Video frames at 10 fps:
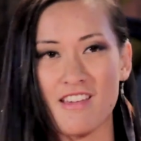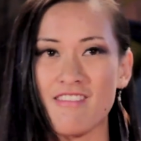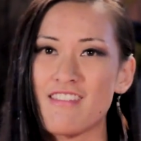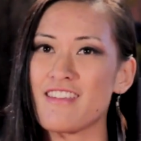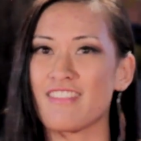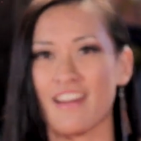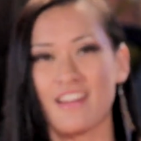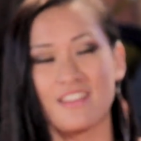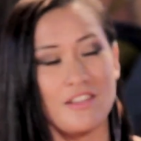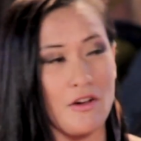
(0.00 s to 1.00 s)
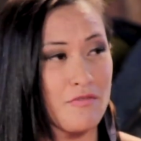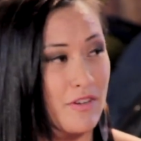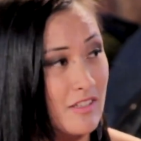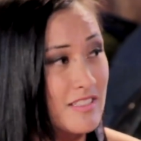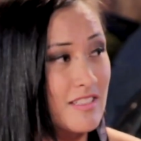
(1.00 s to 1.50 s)
I think that, you know,
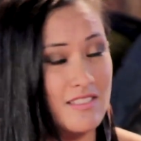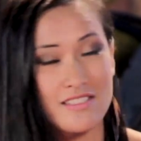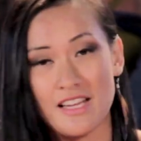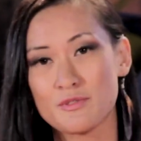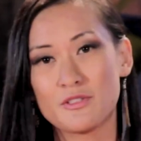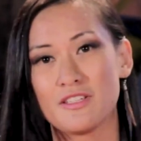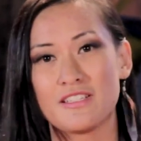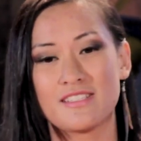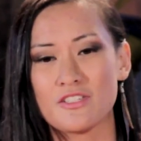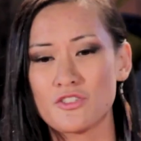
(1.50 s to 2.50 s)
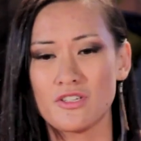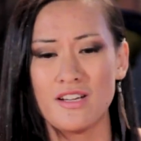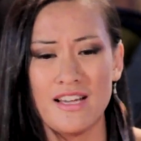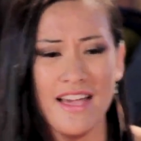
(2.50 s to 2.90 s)
fearlessness is absolutely essential.